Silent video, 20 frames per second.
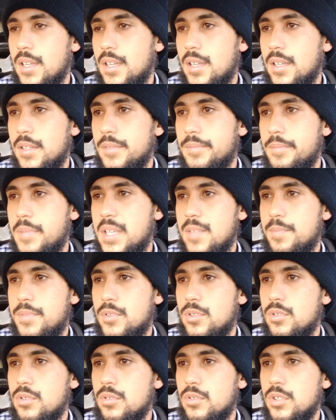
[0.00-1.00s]
uh,
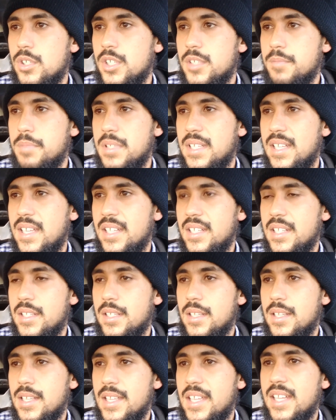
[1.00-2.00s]
people who could be in
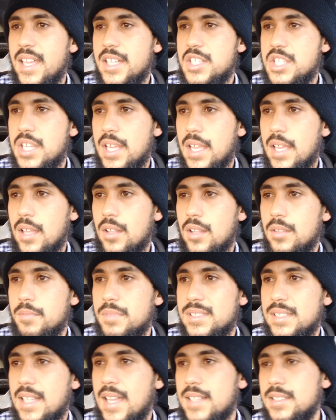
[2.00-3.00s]
a in a jail
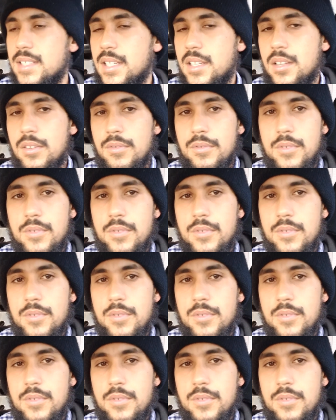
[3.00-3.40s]
besides a,